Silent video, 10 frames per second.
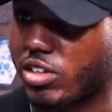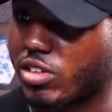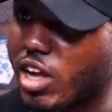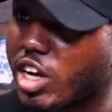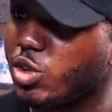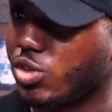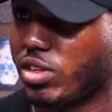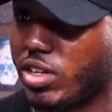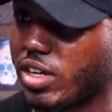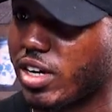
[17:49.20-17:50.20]
Start using
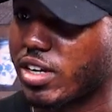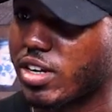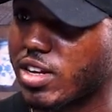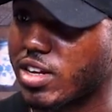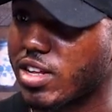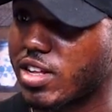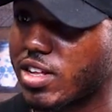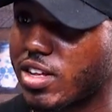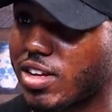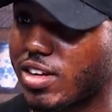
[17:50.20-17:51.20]
AI.
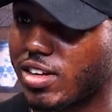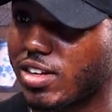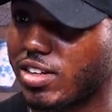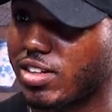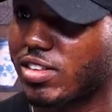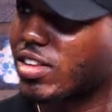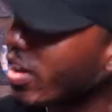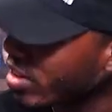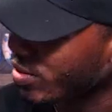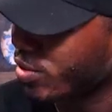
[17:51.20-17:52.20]

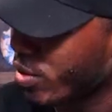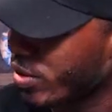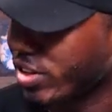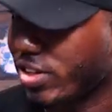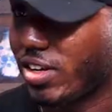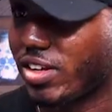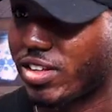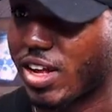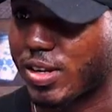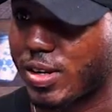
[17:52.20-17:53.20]
Start evolving.
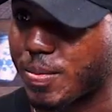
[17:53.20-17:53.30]
Exactly.